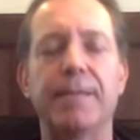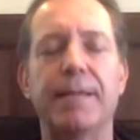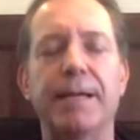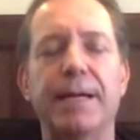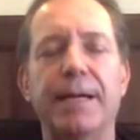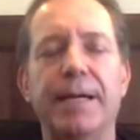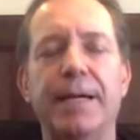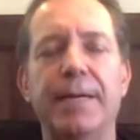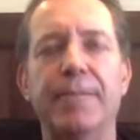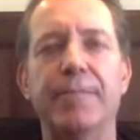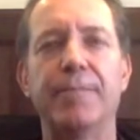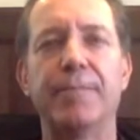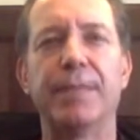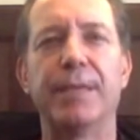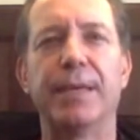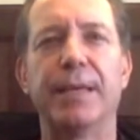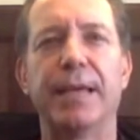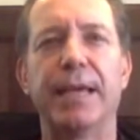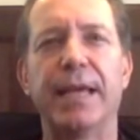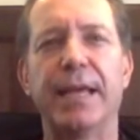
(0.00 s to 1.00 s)

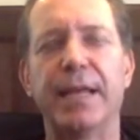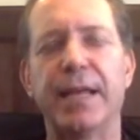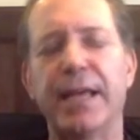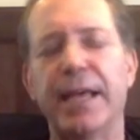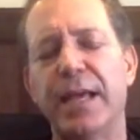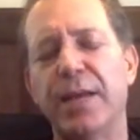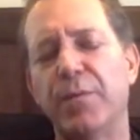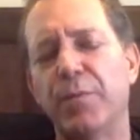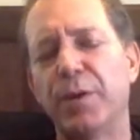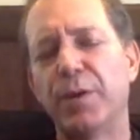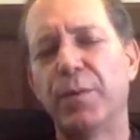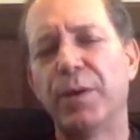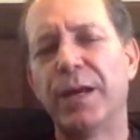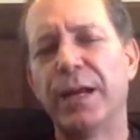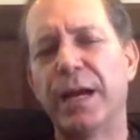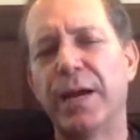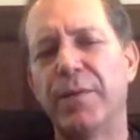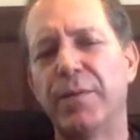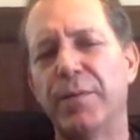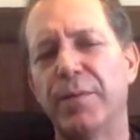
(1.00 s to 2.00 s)
And we
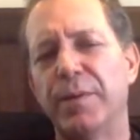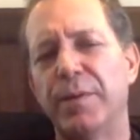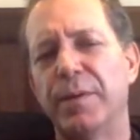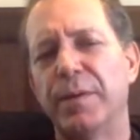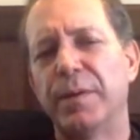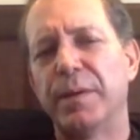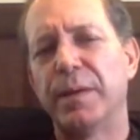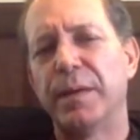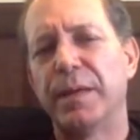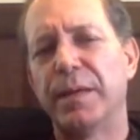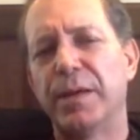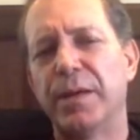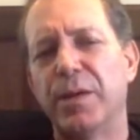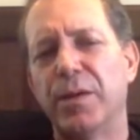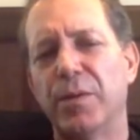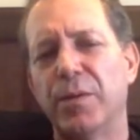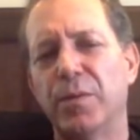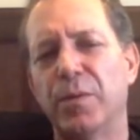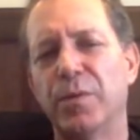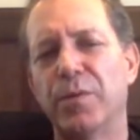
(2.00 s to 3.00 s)
went out, you
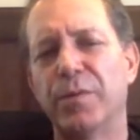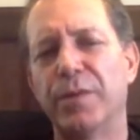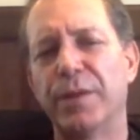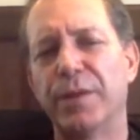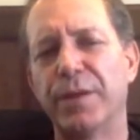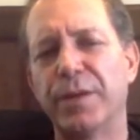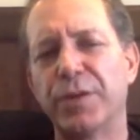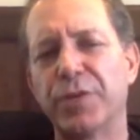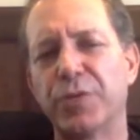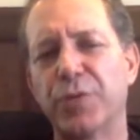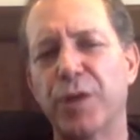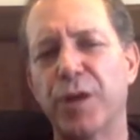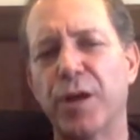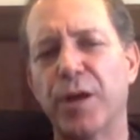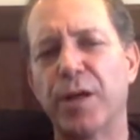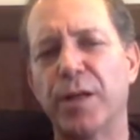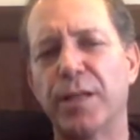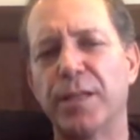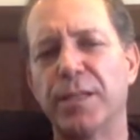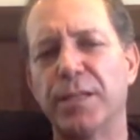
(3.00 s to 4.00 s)
know, we're very
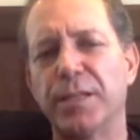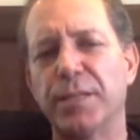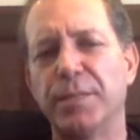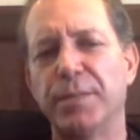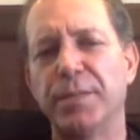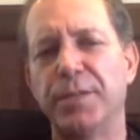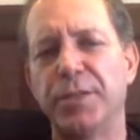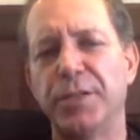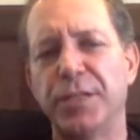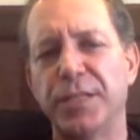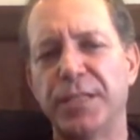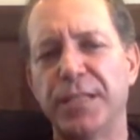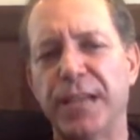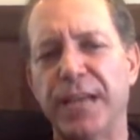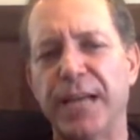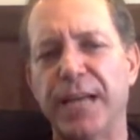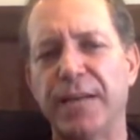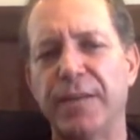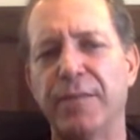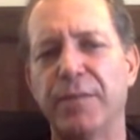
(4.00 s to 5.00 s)
strong on the CPG
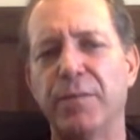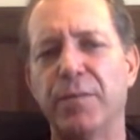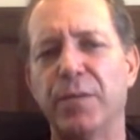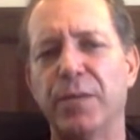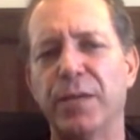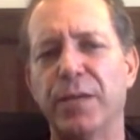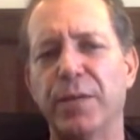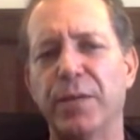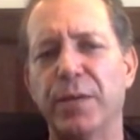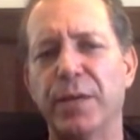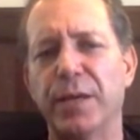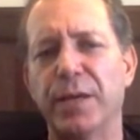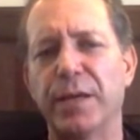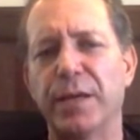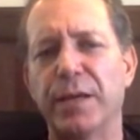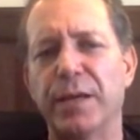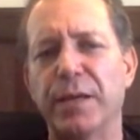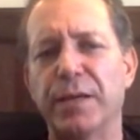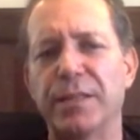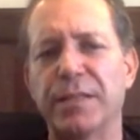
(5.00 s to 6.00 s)
side. We
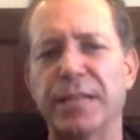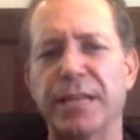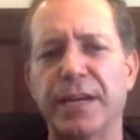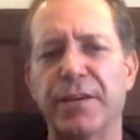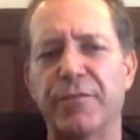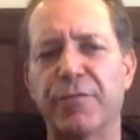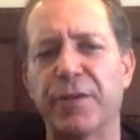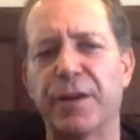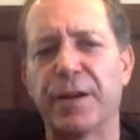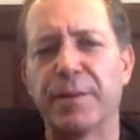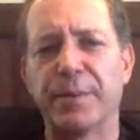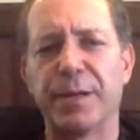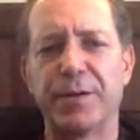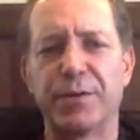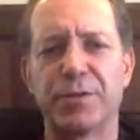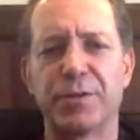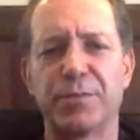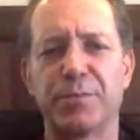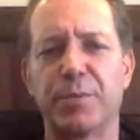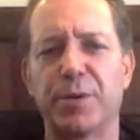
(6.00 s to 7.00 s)
sitting in front of me
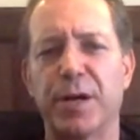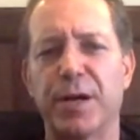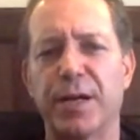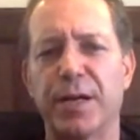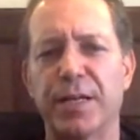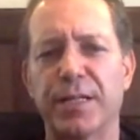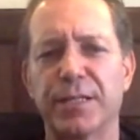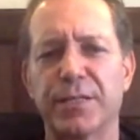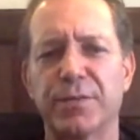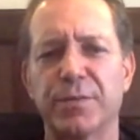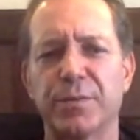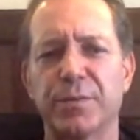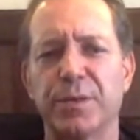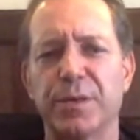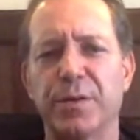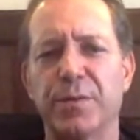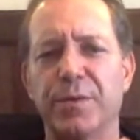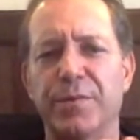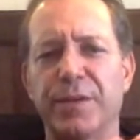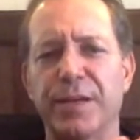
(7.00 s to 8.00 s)
are some products.
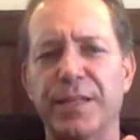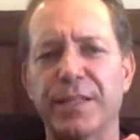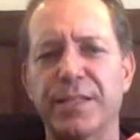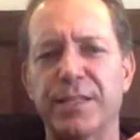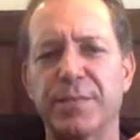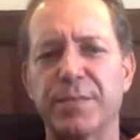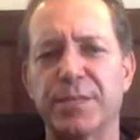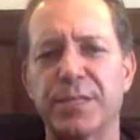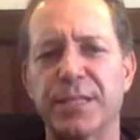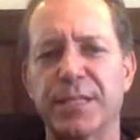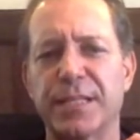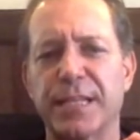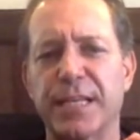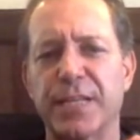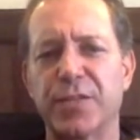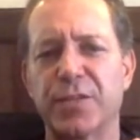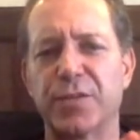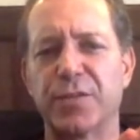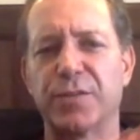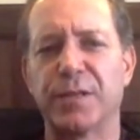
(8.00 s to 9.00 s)
You know, we've had some
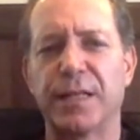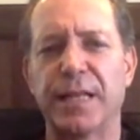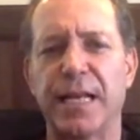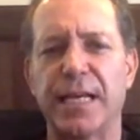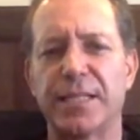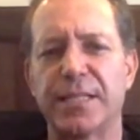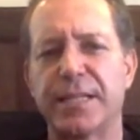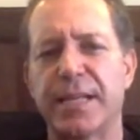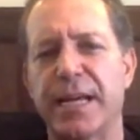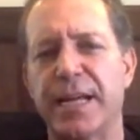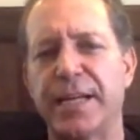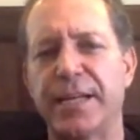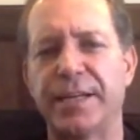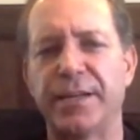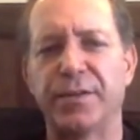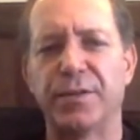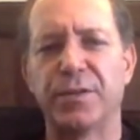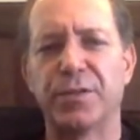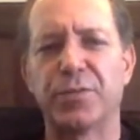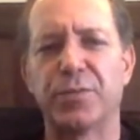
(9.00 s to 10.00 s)
success over the last 9
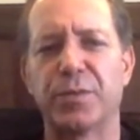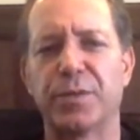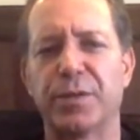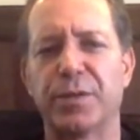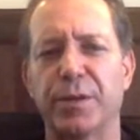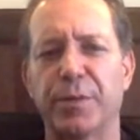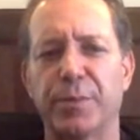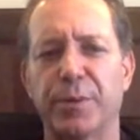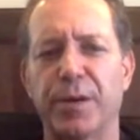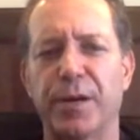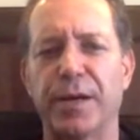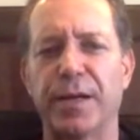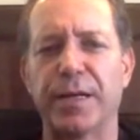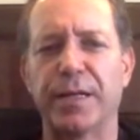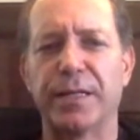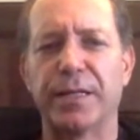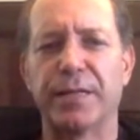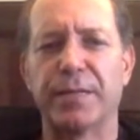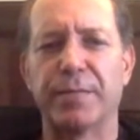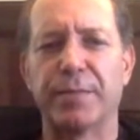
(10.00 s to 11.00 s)
years our
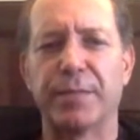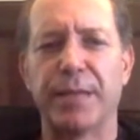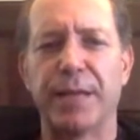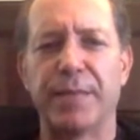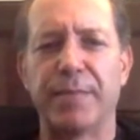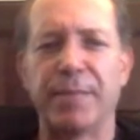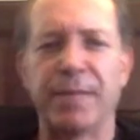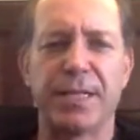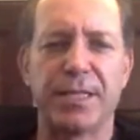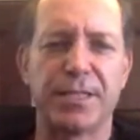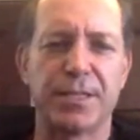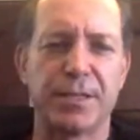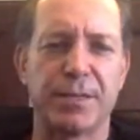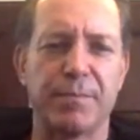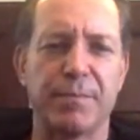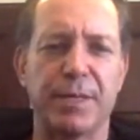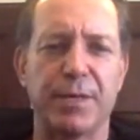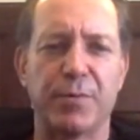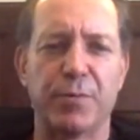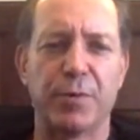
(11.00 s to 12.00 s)
product, a plant-based
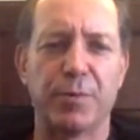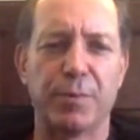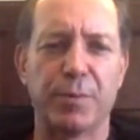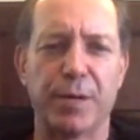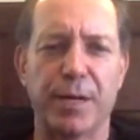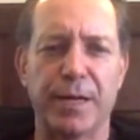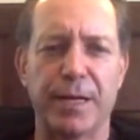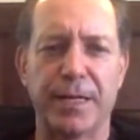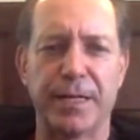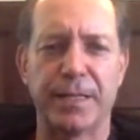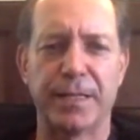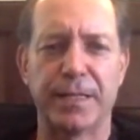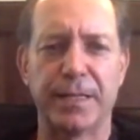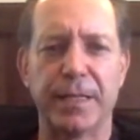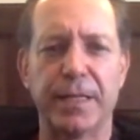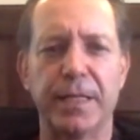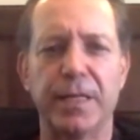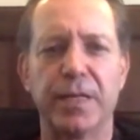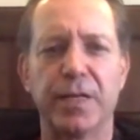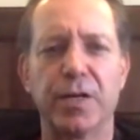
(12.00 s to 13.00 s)
mineral product
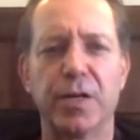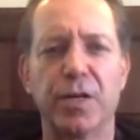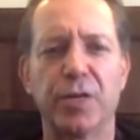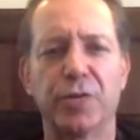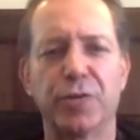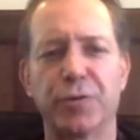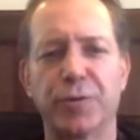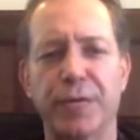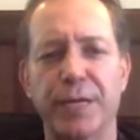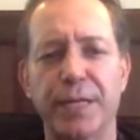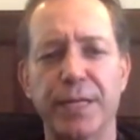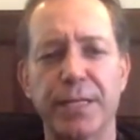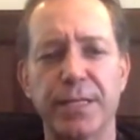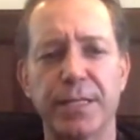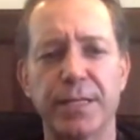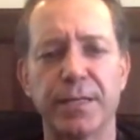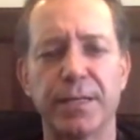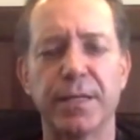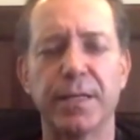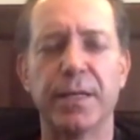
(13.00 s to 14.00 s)
called
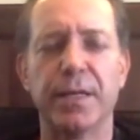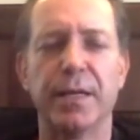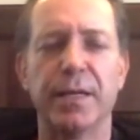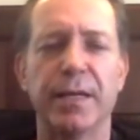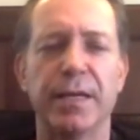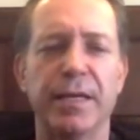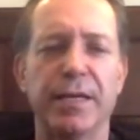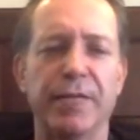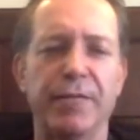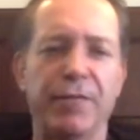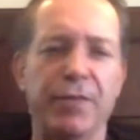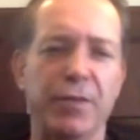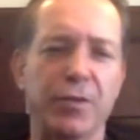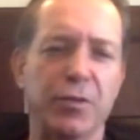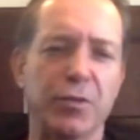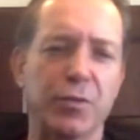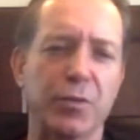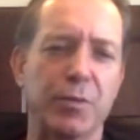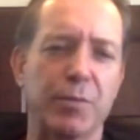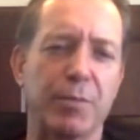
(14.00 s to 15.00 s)
Trace,
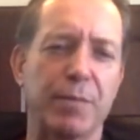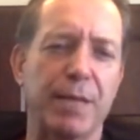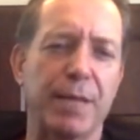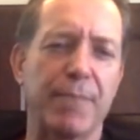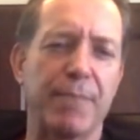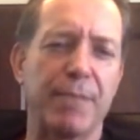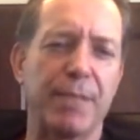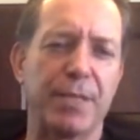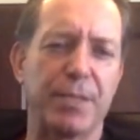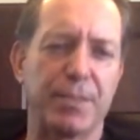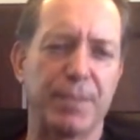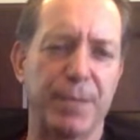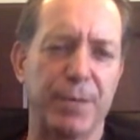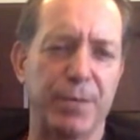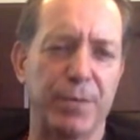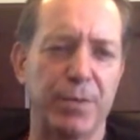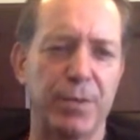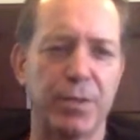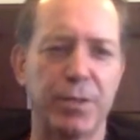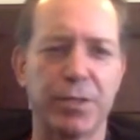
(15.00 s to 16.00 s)
infused with plant-based
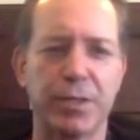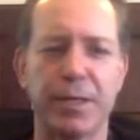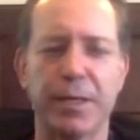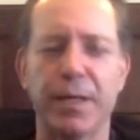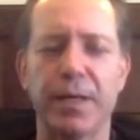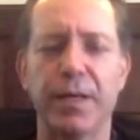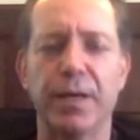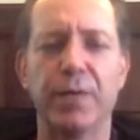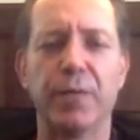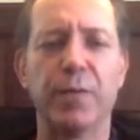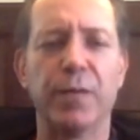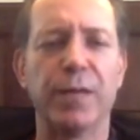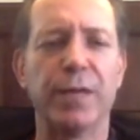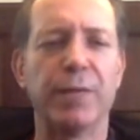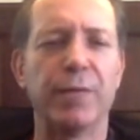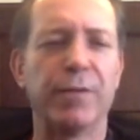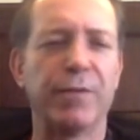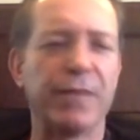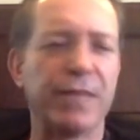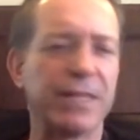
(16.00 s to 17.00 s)
minerals.
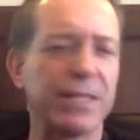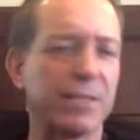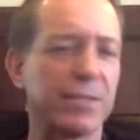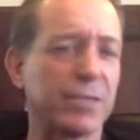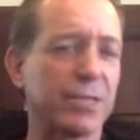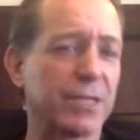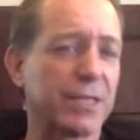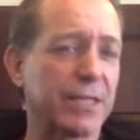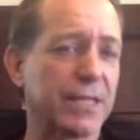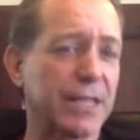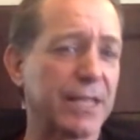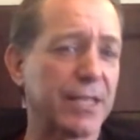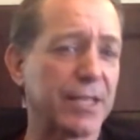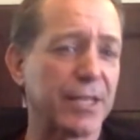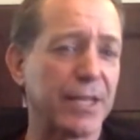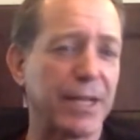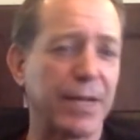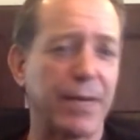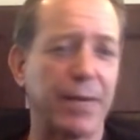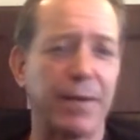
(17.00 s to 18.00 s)
We've had some success
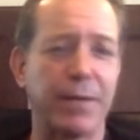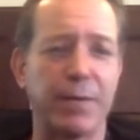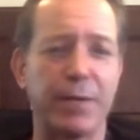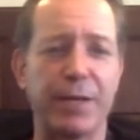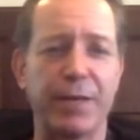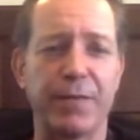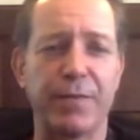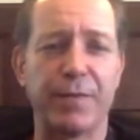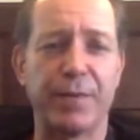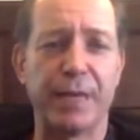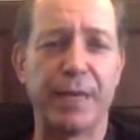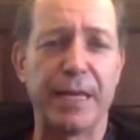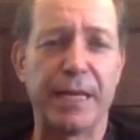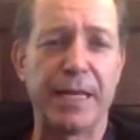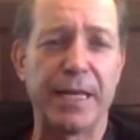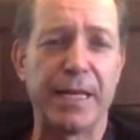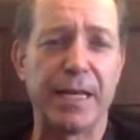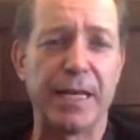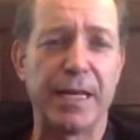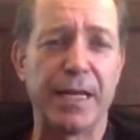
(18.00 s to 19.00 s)
there, and we've
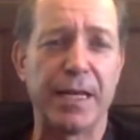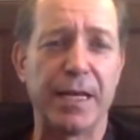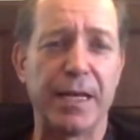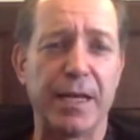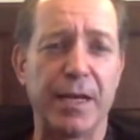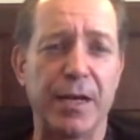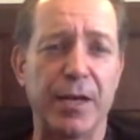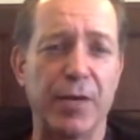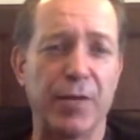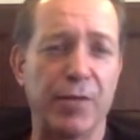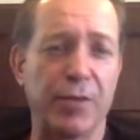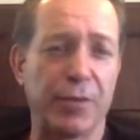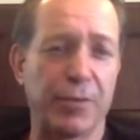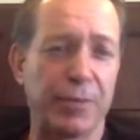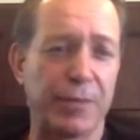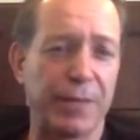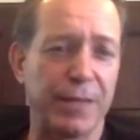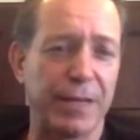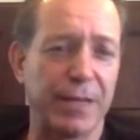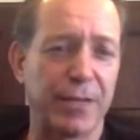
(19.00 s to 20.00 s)
in over
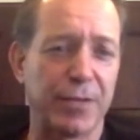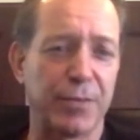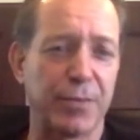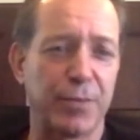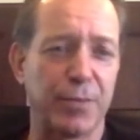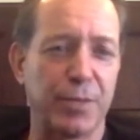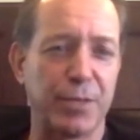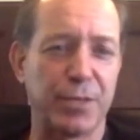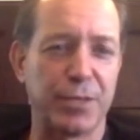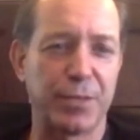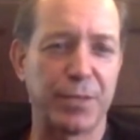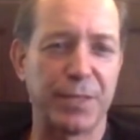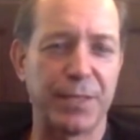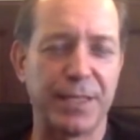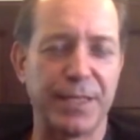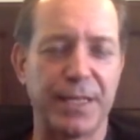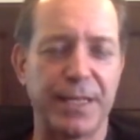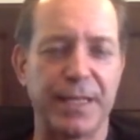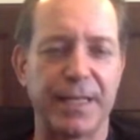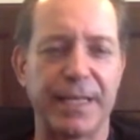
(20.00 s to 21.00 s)
3,000 points of
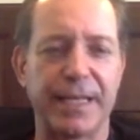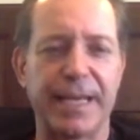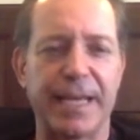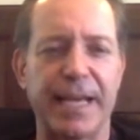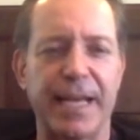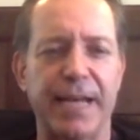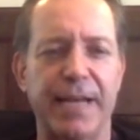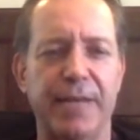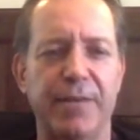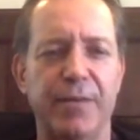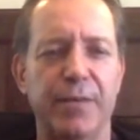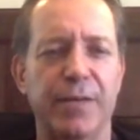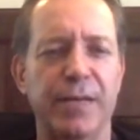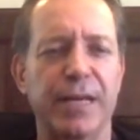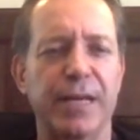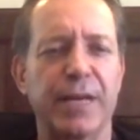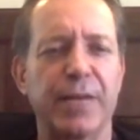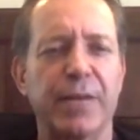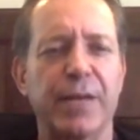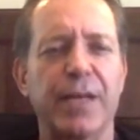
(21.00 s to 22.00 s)
retail in Canada. We're
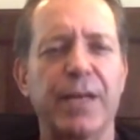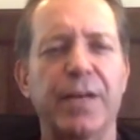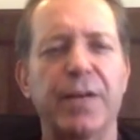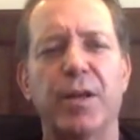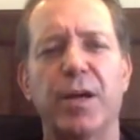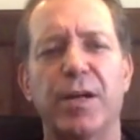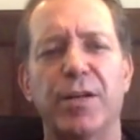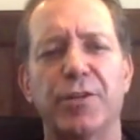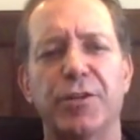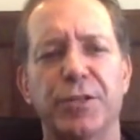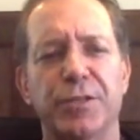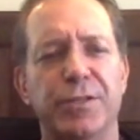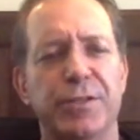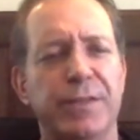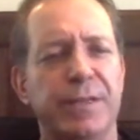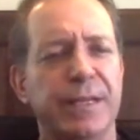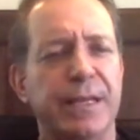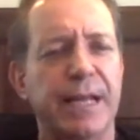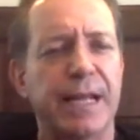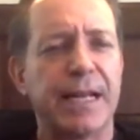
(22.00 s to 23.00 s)
getting ready to launch
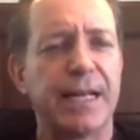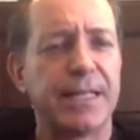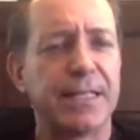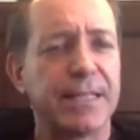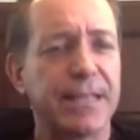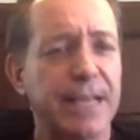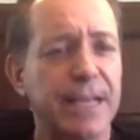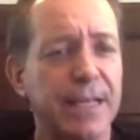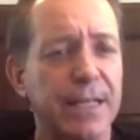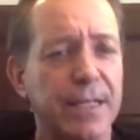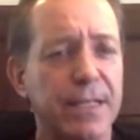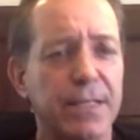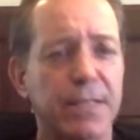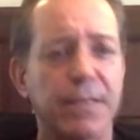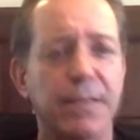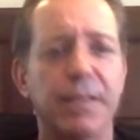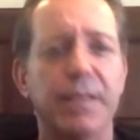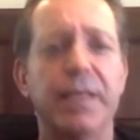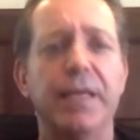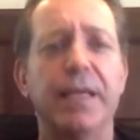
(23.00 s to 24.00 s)
into the United States.